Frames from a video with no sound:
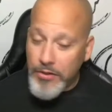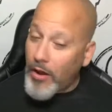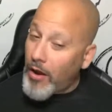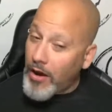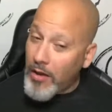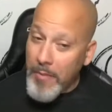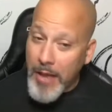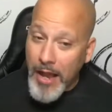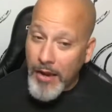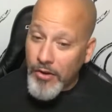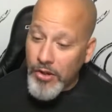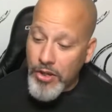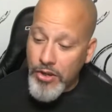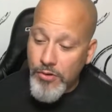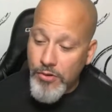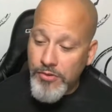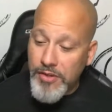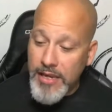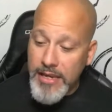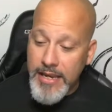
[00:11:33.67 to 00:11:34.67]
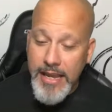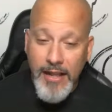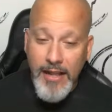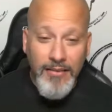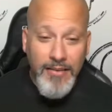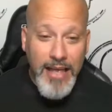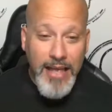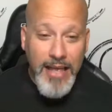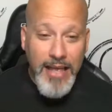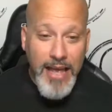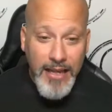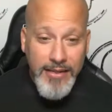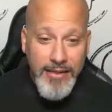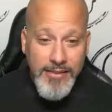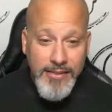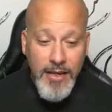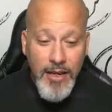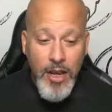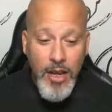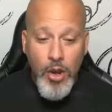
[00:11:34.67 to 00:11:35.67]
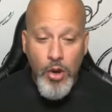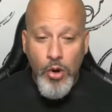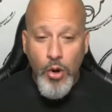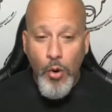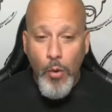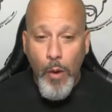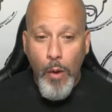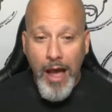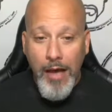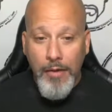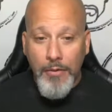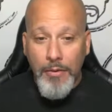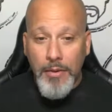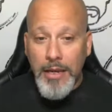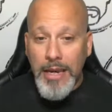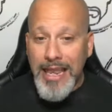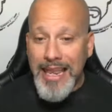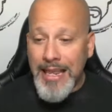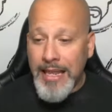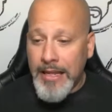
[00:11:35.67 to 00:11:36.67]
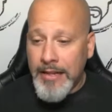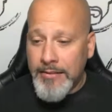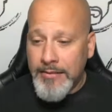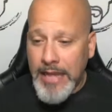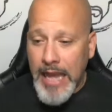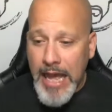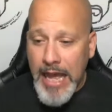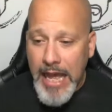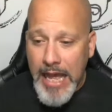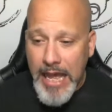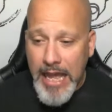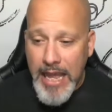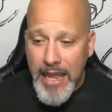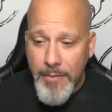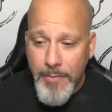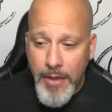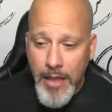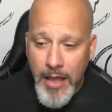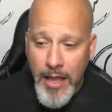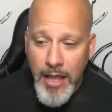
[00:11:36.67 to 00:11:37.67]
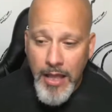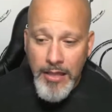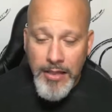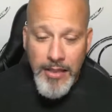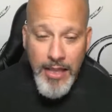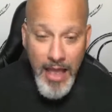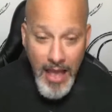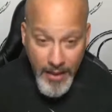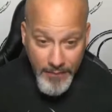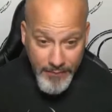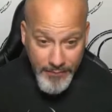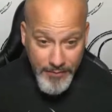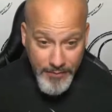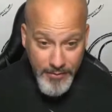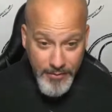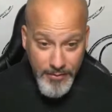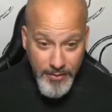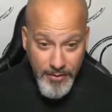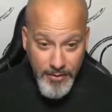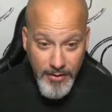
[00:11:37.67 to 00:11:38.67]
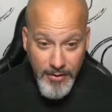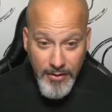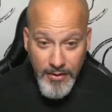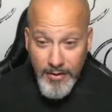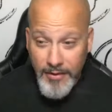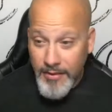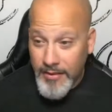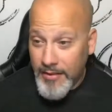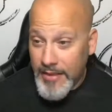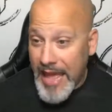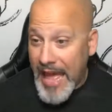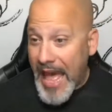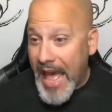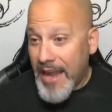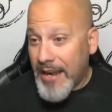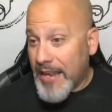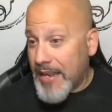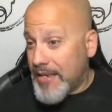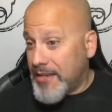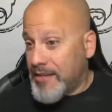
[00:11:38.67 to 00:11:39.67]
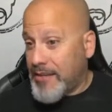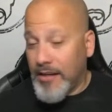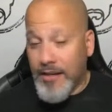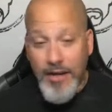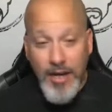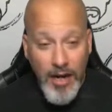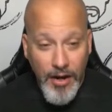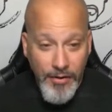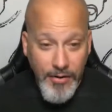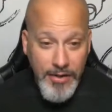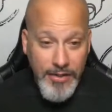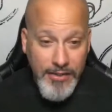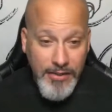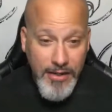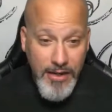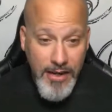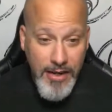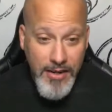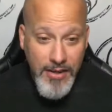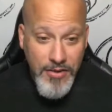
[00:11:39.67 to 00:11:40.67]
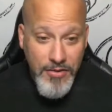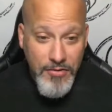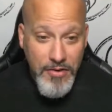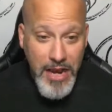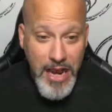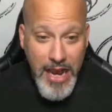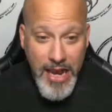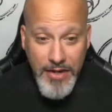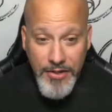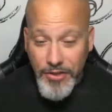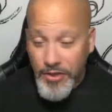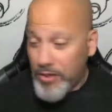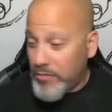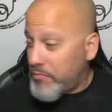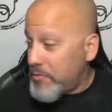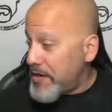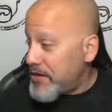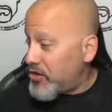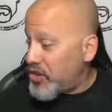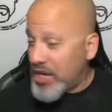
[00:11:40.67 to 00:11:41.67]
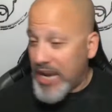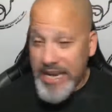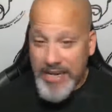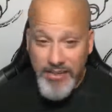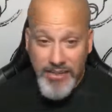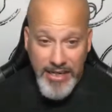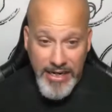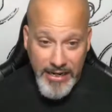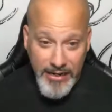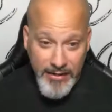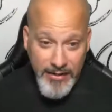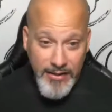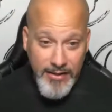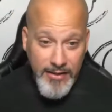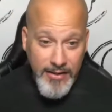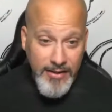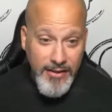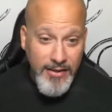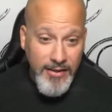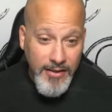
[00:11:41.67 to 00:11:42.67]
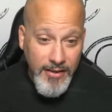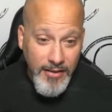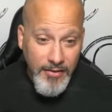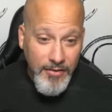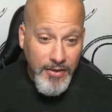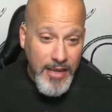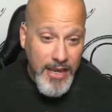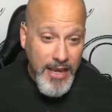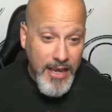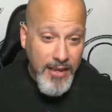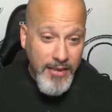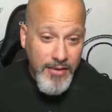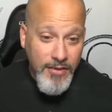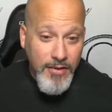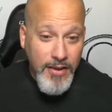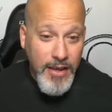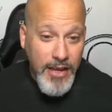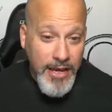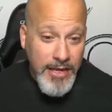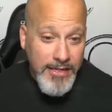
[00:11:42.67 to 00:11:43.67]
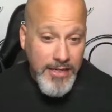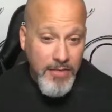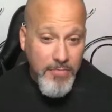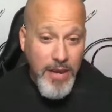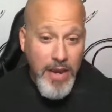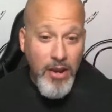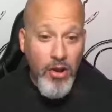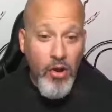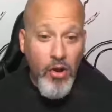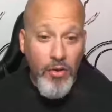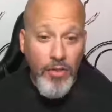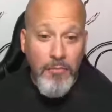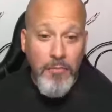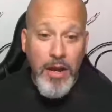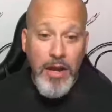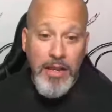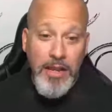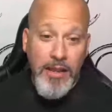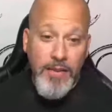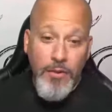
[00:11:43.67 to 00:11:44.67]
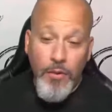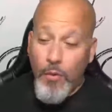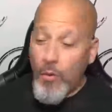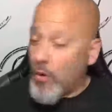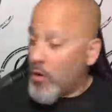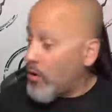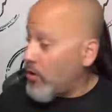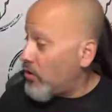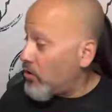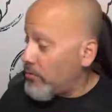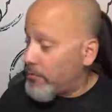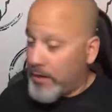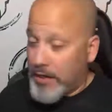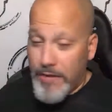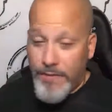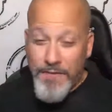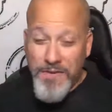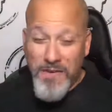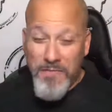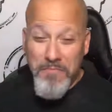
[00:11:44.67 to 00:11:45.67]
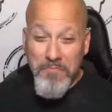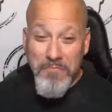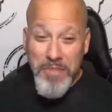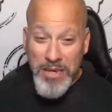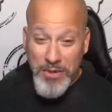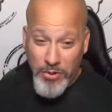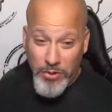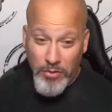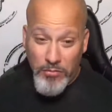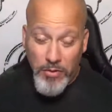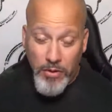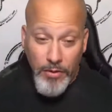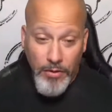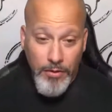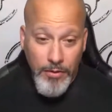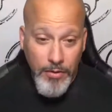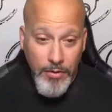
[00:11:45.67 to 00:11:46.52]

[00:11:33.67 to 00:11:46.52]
fun. We talk about QTL, guys, quality time left. That is the currency you guys should be chasing. Okay, you guys can make all the money in the world, but if you're miserable